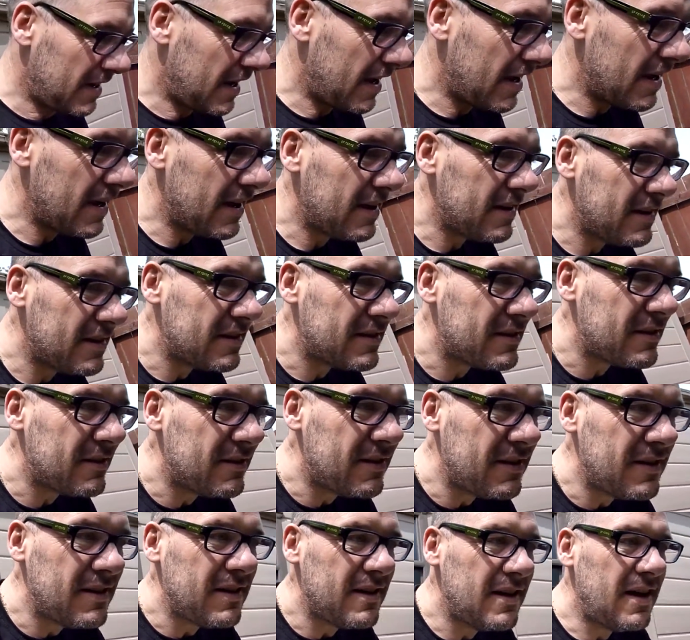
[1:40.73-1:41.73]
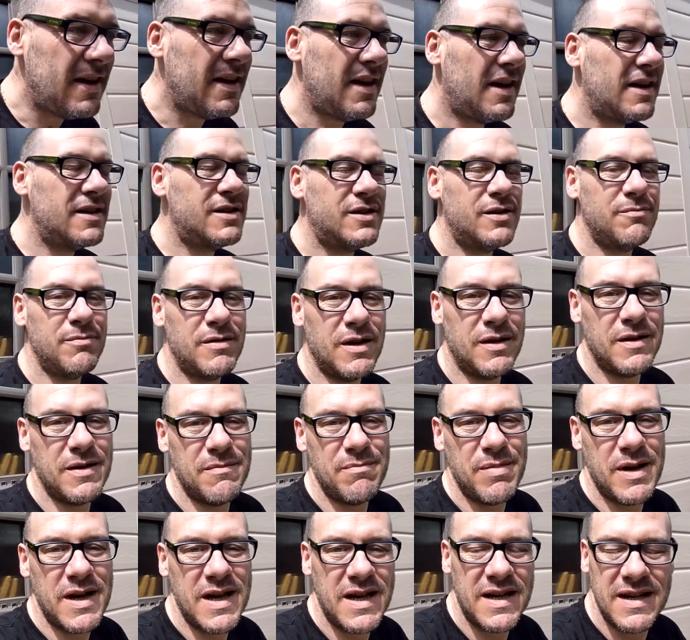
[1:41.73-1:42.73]
Uh, so I jumped out
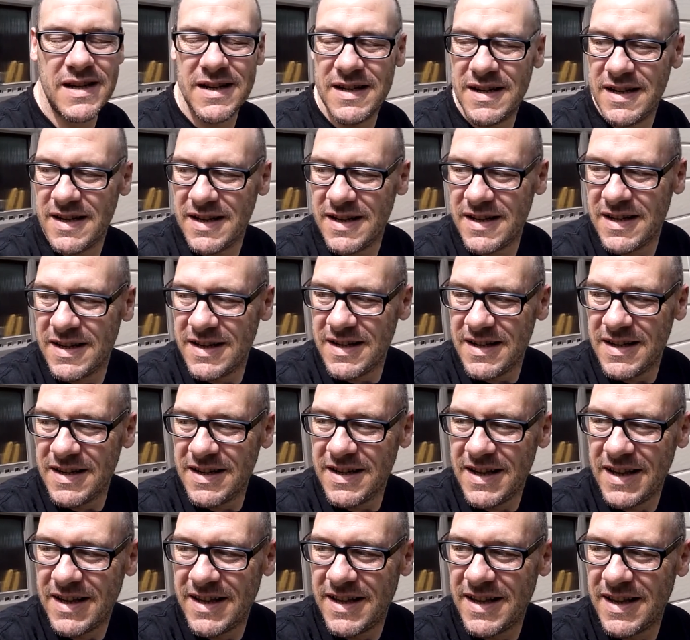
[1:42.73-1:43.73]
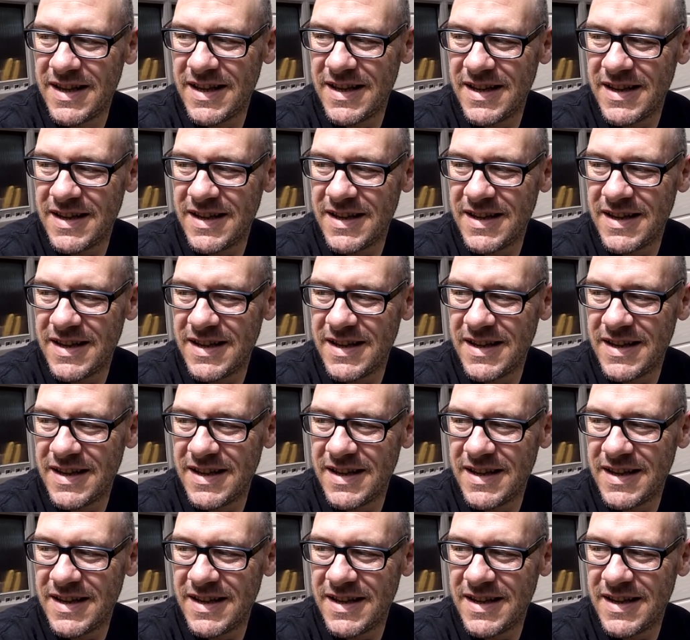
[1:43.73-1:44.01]
of bed and like,